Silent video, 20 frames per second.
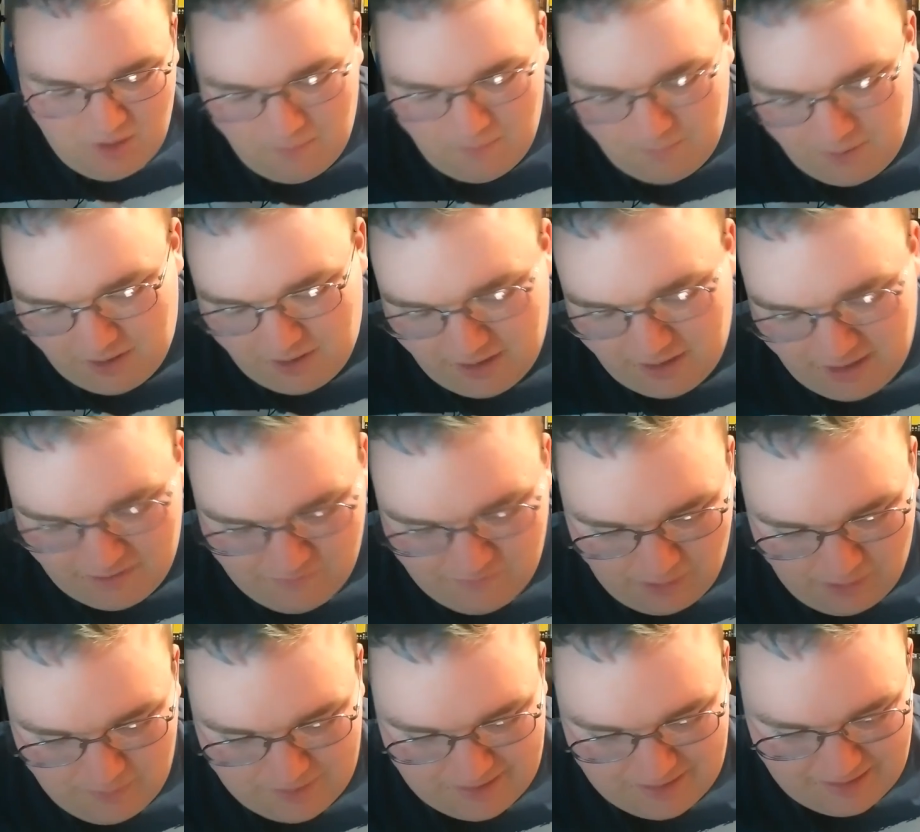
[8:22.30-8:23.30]
But if
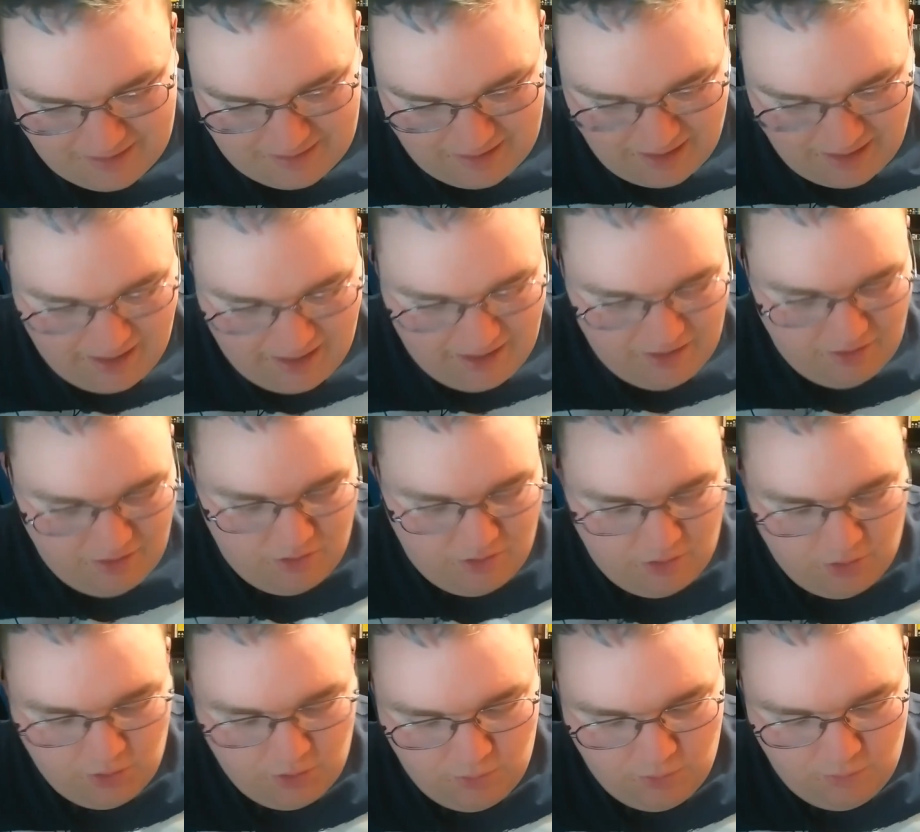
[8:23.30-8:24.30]
I was to say
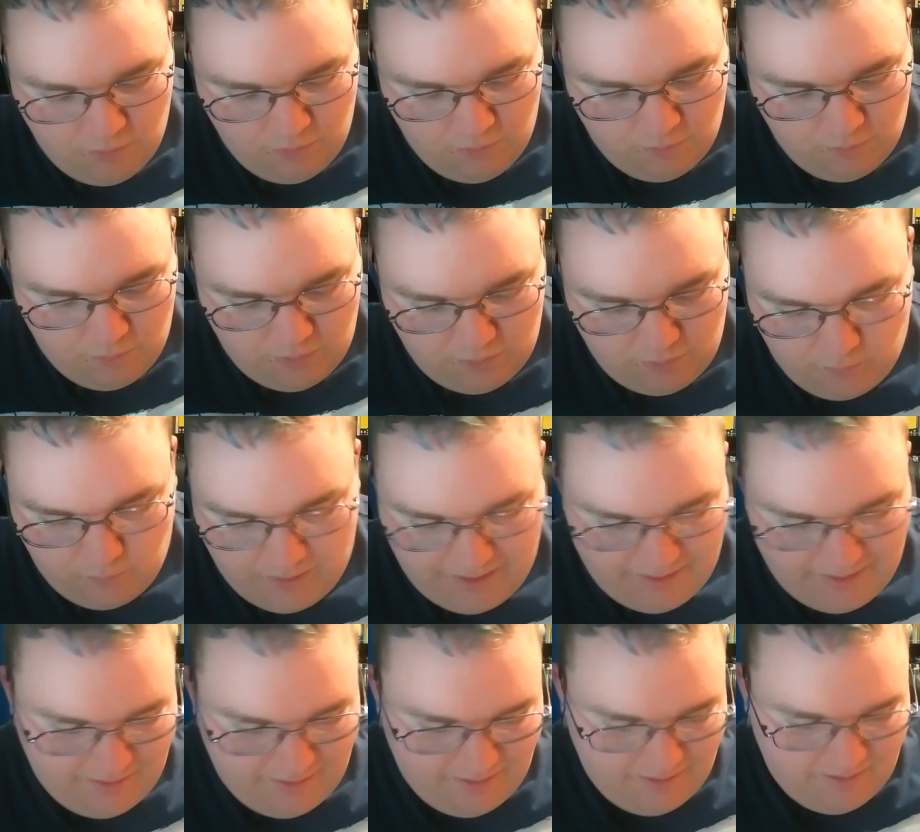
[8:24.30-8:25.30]
who would
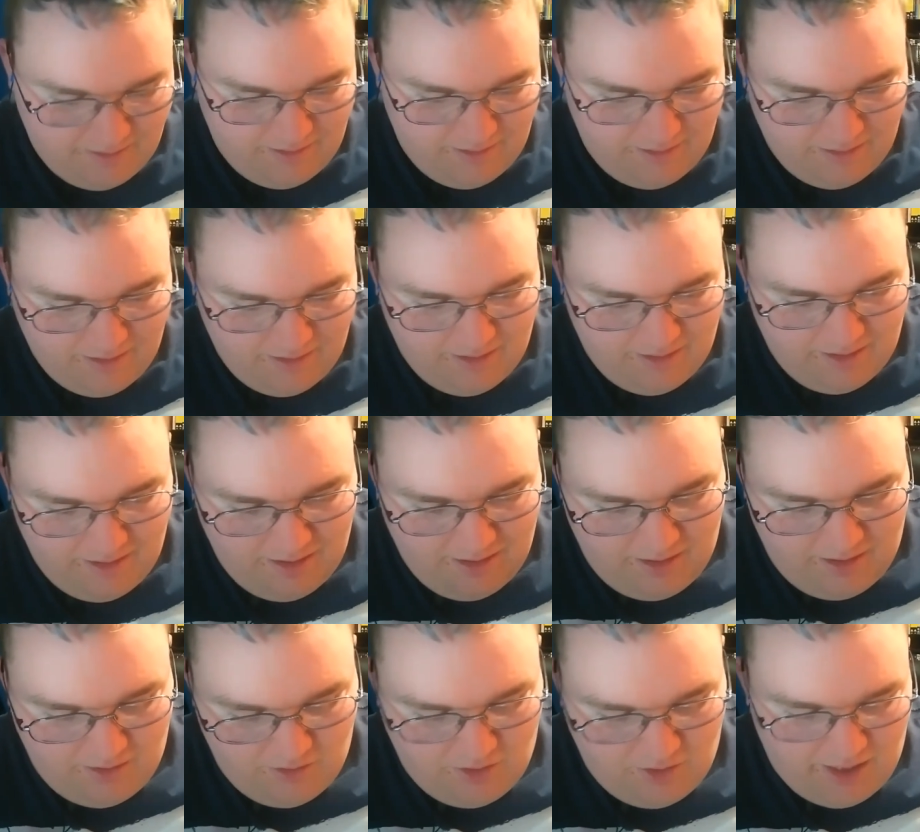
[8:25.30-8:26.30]
win
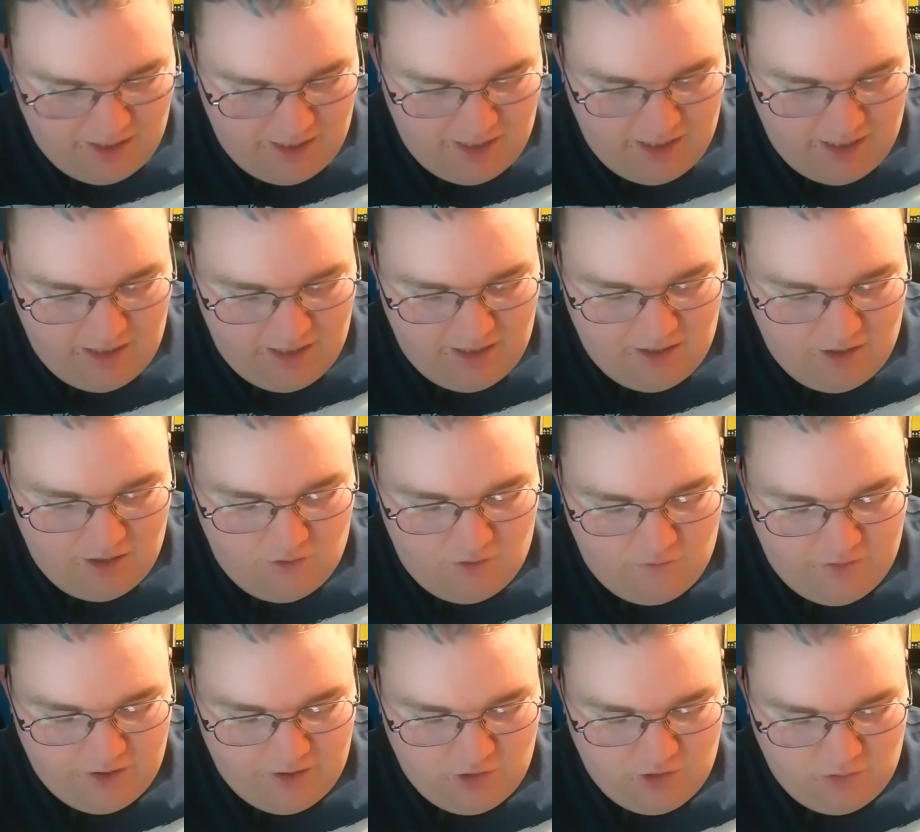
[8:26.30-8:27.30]
the
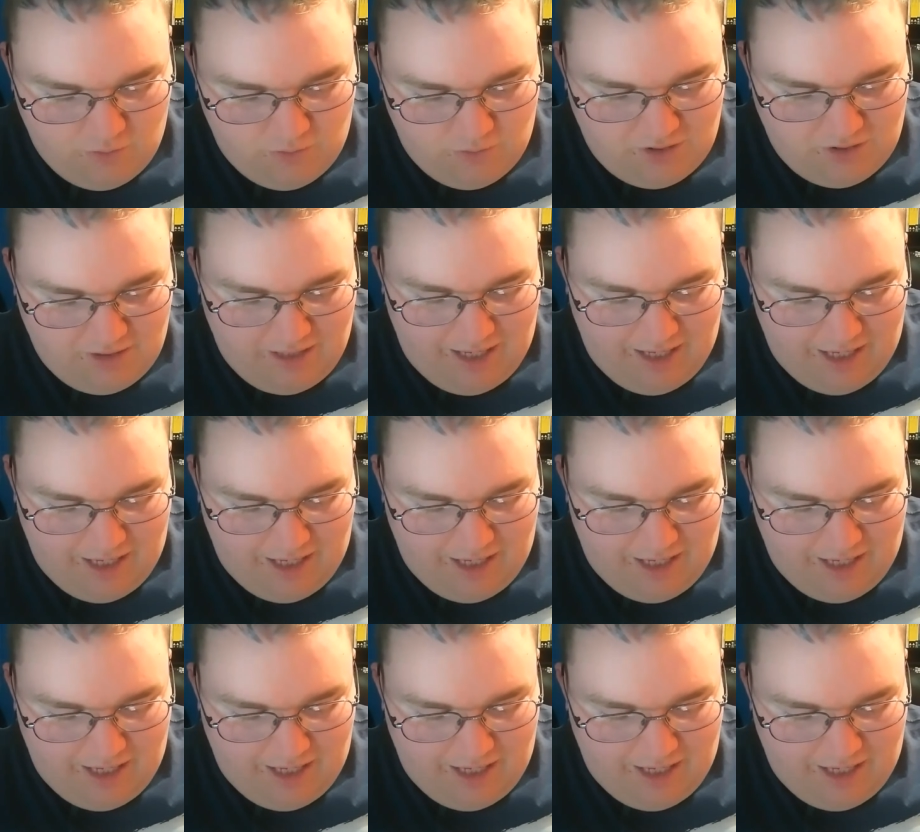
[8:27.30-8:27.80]
original /